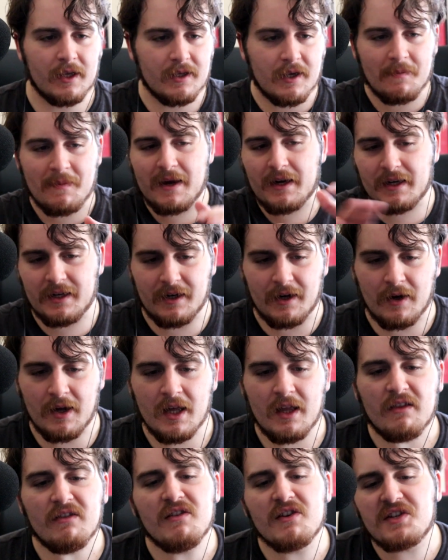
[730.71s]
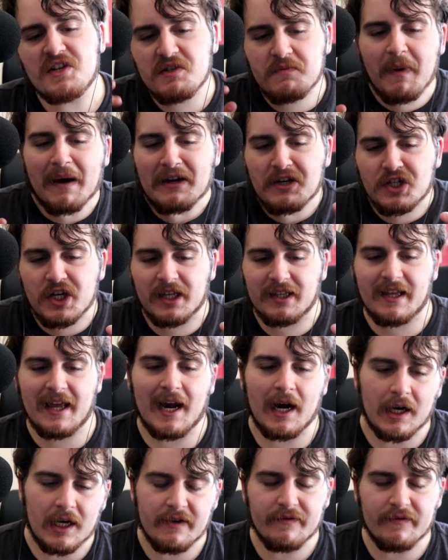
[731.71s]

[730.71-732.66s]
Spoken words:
I'm not, this is punching down.